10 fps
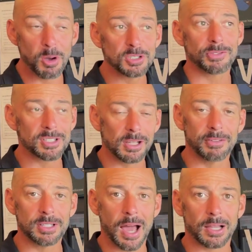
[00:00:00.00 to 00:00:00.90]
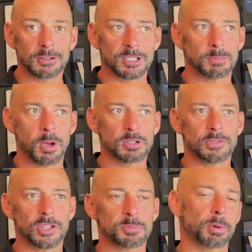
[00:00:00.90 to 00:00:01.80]
Most of us love tacos, and most
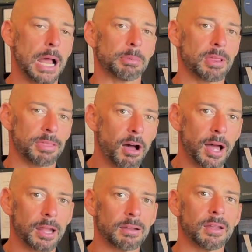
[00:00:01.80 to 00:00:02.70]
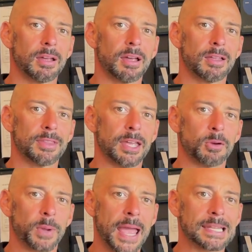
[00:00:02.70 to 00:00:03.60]
of us probably thought
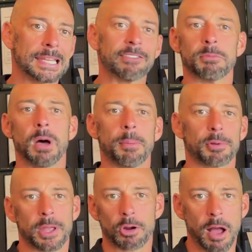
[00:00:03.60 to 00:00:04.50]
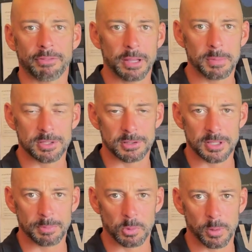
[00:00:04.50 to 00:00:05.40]
that we had to give them up or they were off limits or
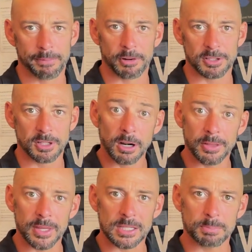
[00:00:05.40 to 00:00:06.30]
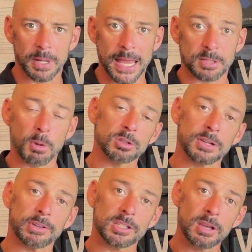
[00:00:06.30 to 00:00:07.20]
something when we first started this. But as most
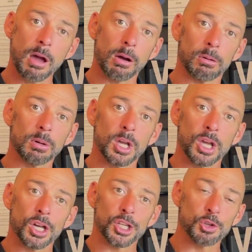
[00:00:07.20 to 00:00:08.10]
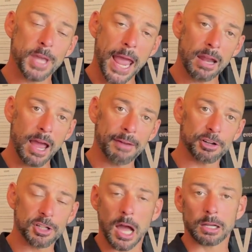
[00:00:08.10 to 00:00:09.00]
of us know, you can have your
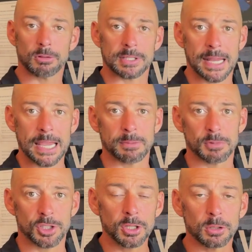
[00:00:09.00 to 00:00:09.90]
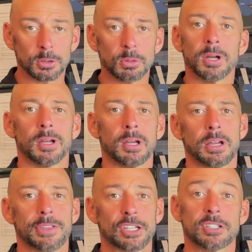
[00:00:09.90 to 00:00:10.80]
tacos and eat them too.
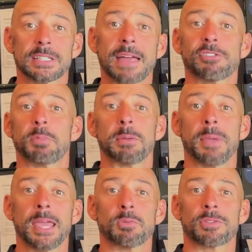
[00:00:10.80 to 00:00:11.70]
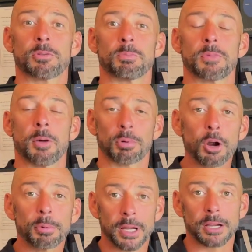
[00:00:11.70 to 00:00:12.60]
They just have to be made with the
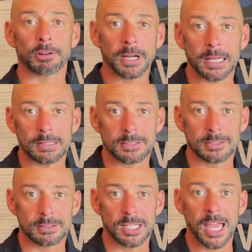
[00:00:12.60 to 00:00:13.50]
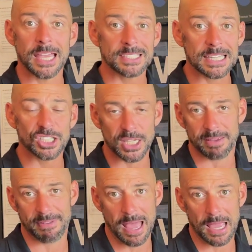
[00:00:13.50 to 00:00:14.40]
appropriate ingredients,
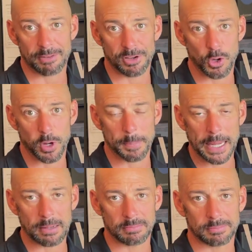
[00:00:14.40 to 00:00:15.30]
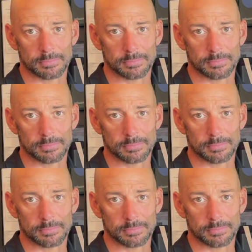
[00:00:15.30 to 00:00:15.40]
Shtified, if you know what I mean.